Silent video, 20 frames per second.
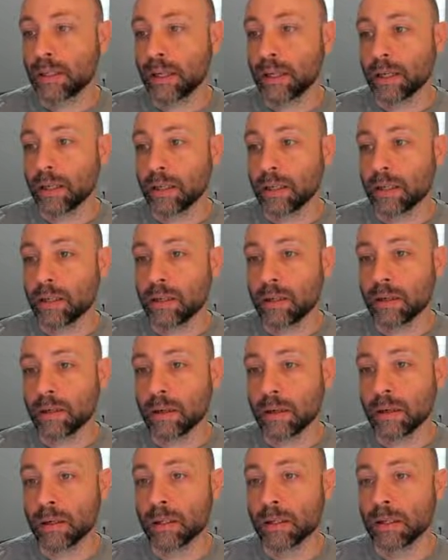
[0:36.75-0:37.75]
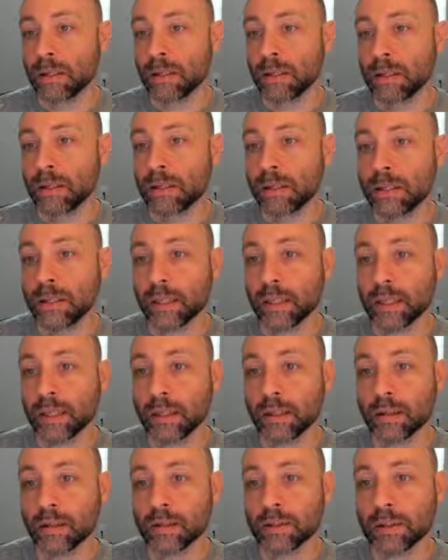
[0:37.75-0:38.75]
and here,
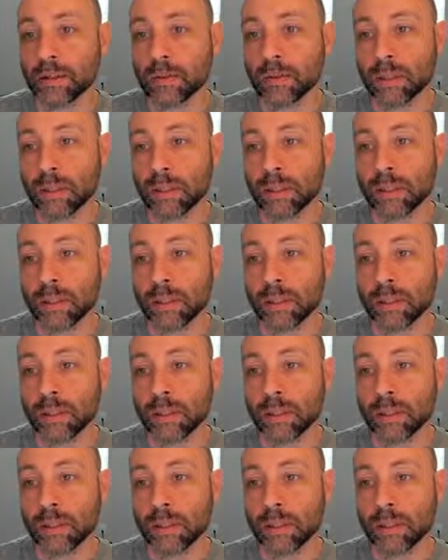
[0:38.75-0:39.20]
and also